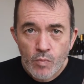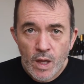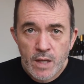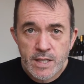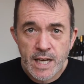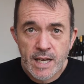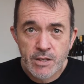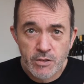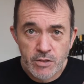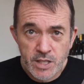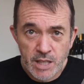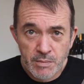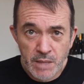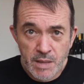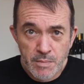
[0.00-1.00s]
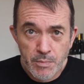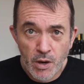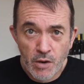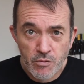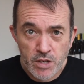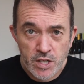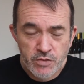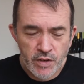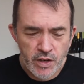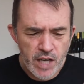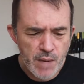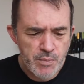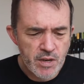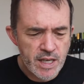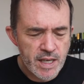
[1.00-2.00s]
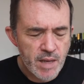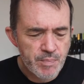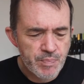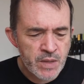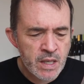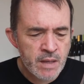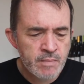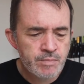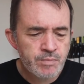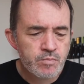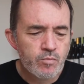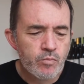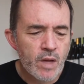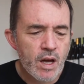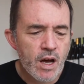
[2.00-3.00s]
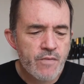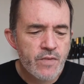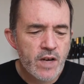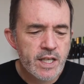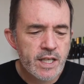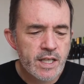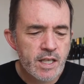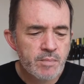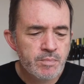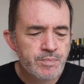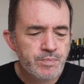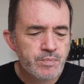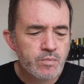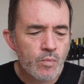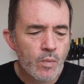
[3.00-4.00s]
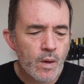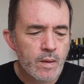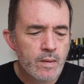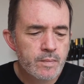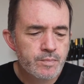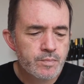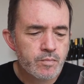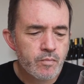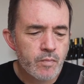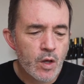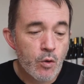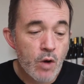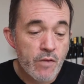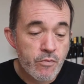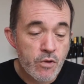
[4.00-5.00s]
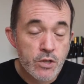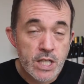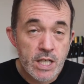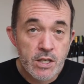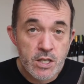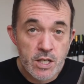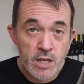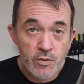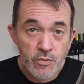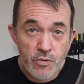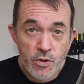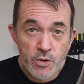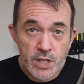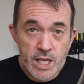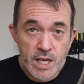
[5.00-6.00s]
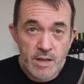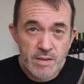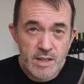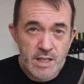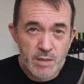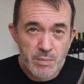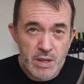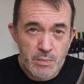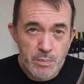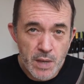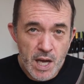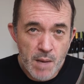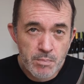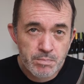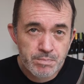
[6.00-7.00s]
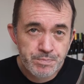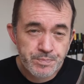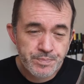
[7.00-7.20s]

so here you're seeing my impoverished vocabulary. I find it quite fruity. There's a little fruit here. There's a little bit of plum.